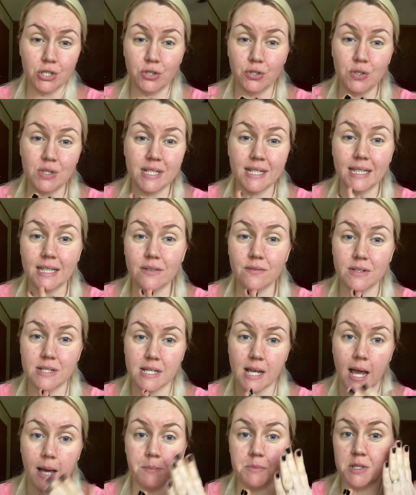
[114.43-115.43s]
You didn't give it
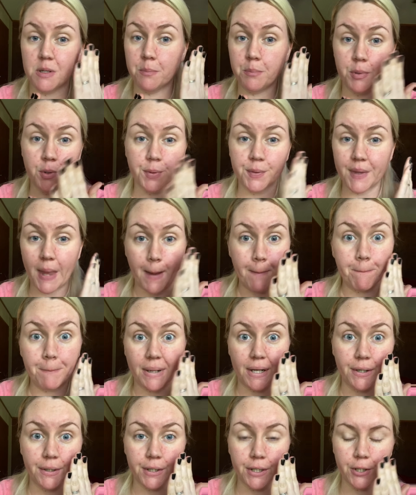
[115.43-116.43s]
time to build that
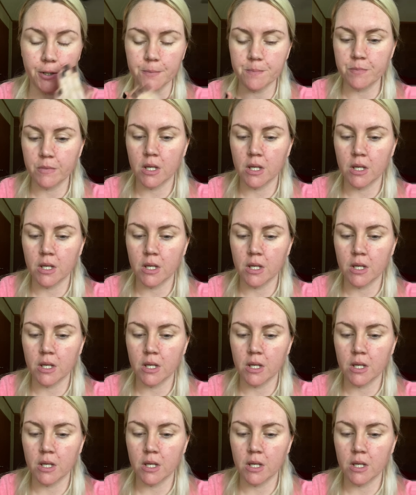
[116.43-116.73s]
barrier.